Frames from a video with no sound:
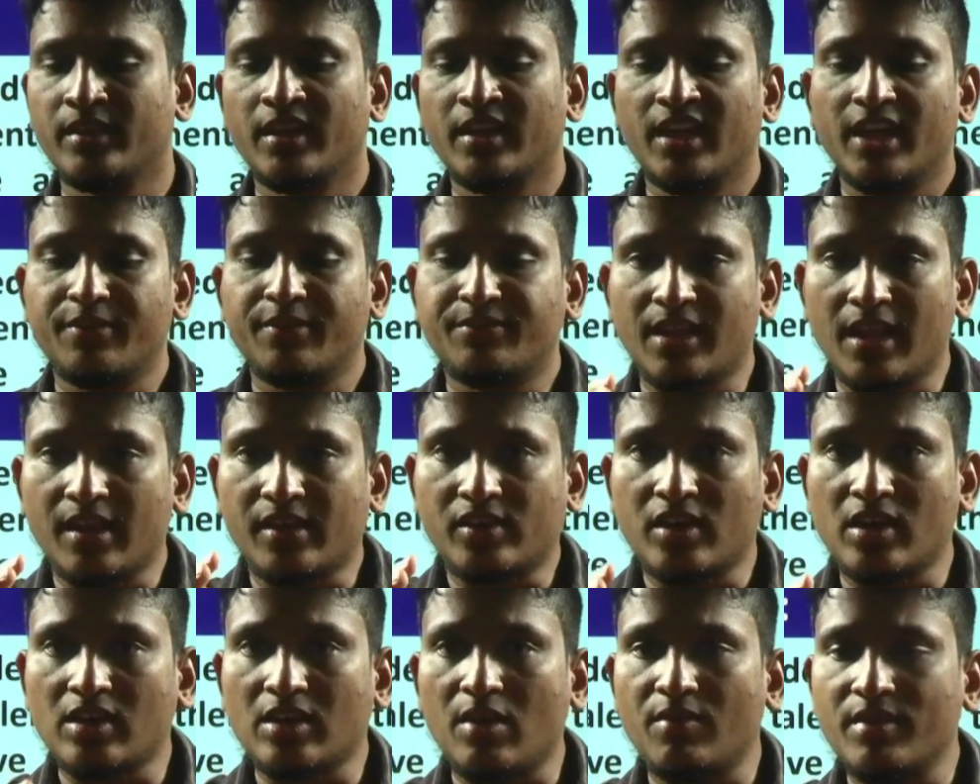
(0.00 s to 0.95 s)
If the
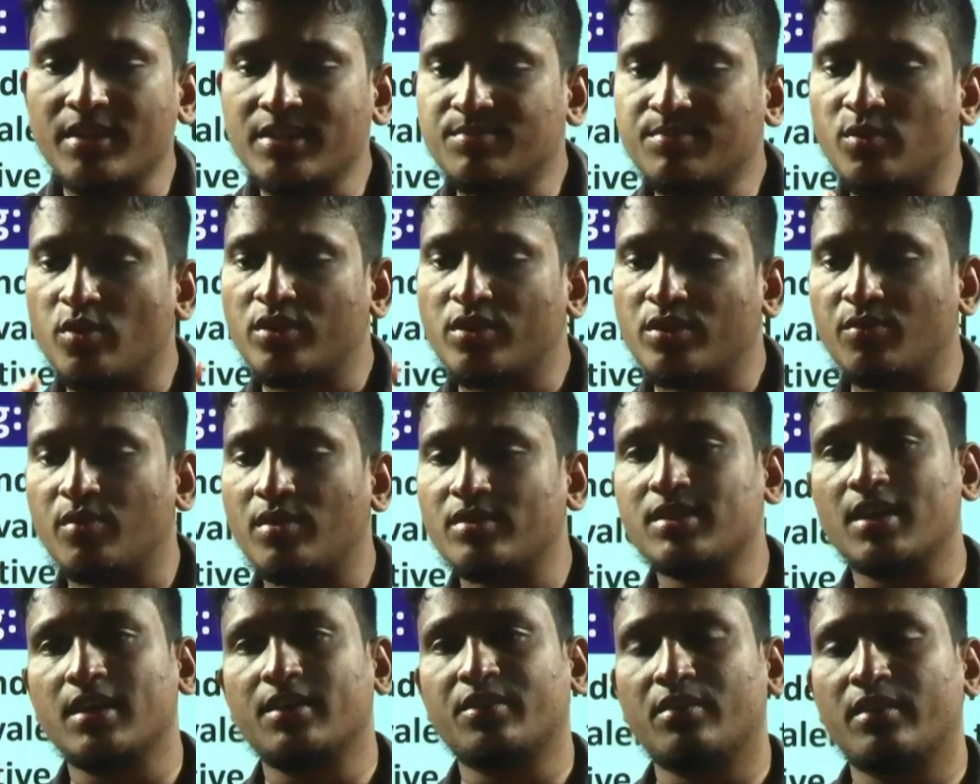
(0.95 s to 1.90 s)
electron cloud is more towards the
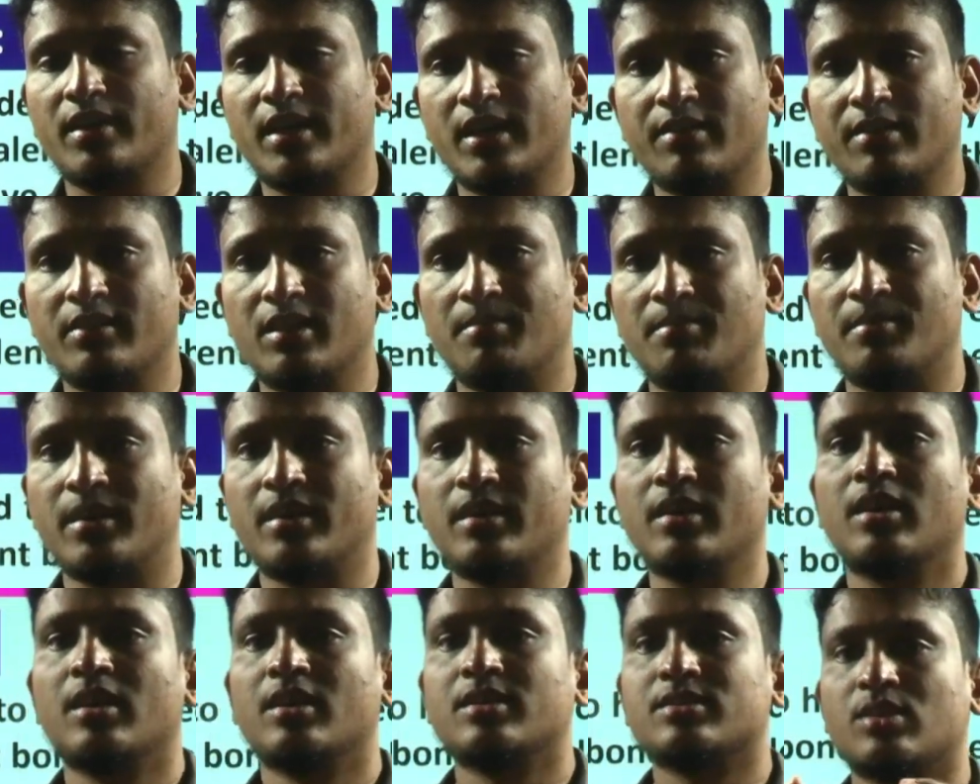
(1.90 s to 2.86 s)
electronegative element,
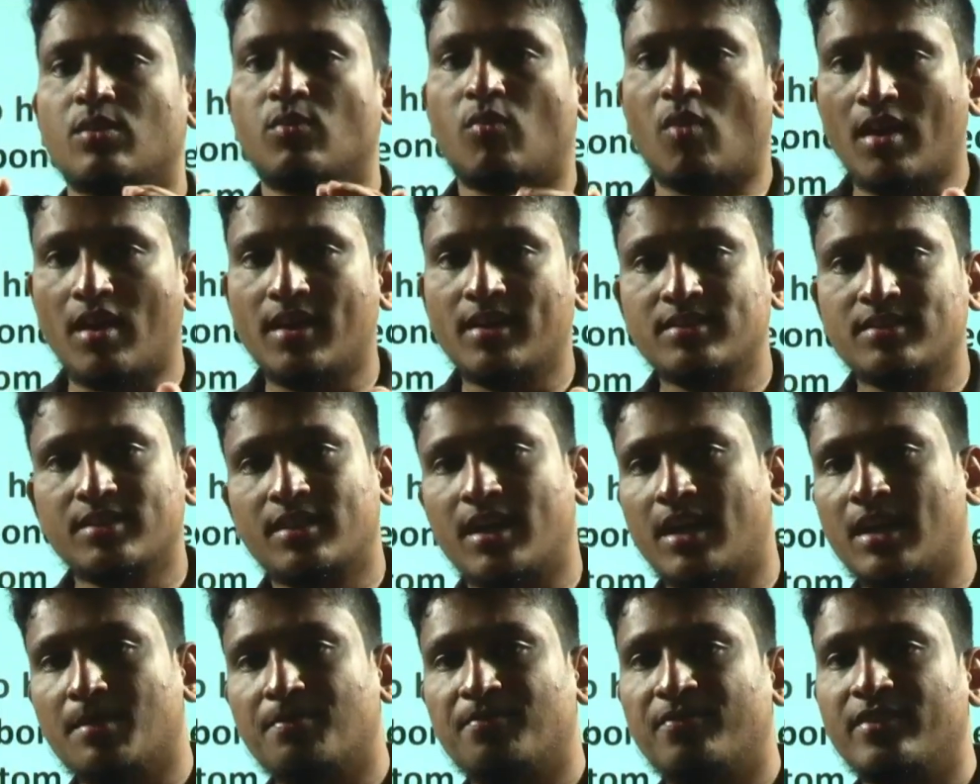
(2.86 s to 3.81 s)
so what does it end
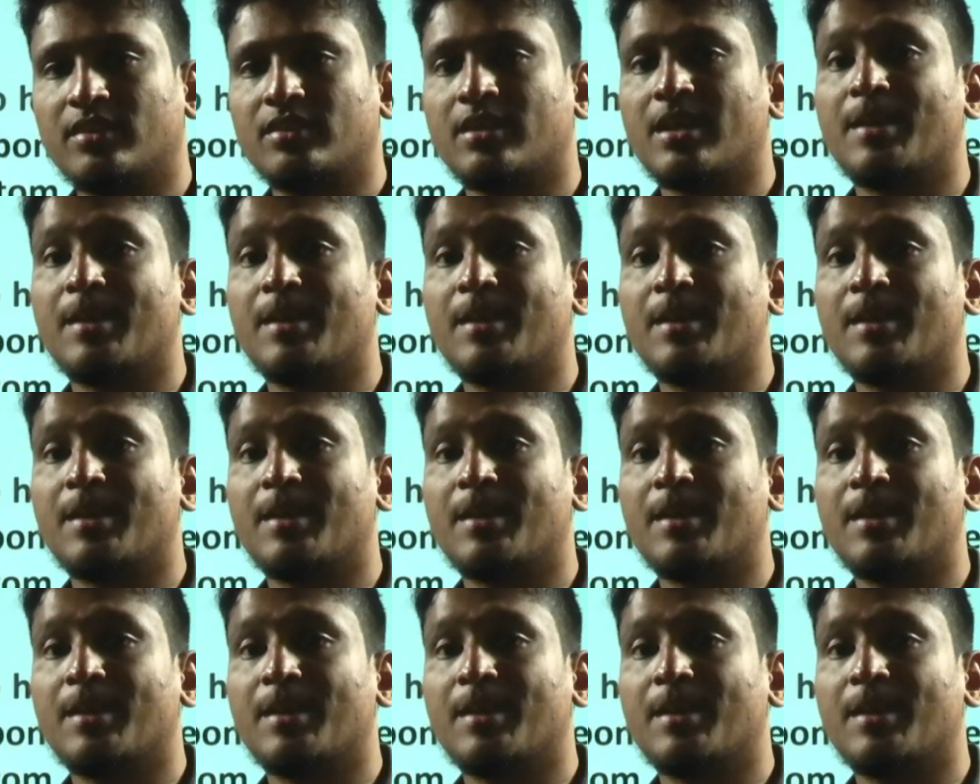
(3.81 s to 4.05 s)
up with?